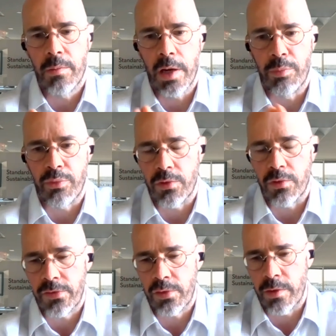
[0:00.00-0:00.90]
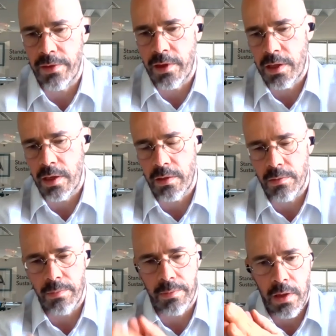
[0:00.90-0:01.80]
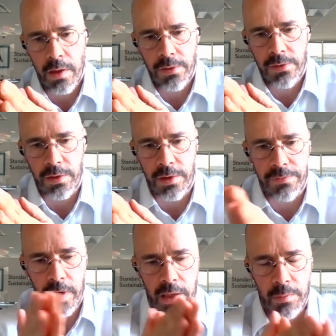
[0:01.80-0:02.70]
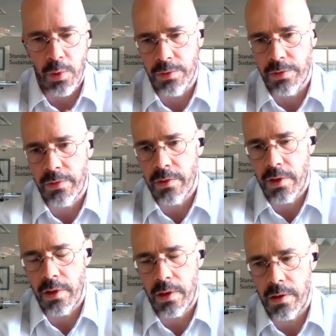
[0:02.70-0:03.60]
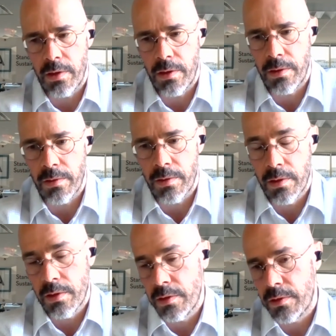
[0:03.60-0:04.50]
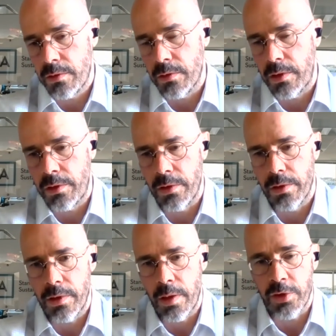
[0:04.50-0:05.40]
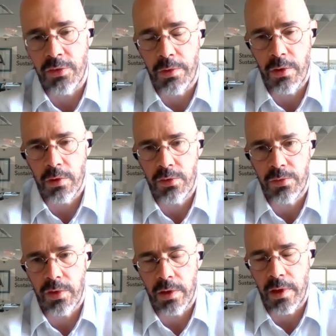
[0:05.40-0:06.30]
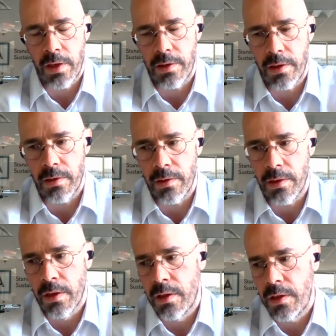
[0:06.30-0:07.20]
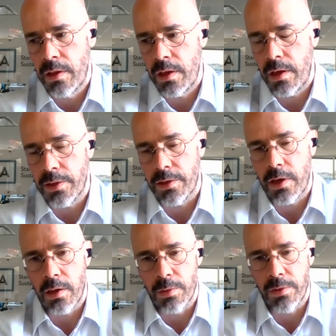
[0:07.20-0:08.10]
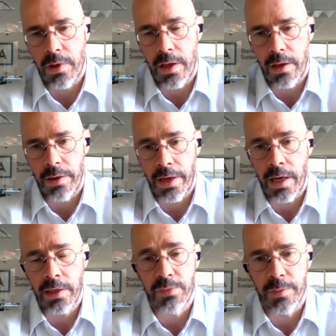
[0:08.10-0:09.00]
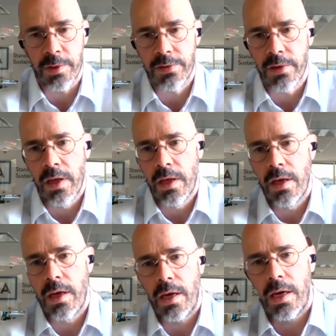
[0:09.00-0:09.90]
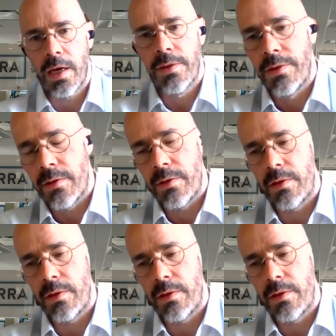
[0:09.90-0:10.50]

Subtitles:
by projects, so that they can certify both the emission reductions and carbon enhancements, and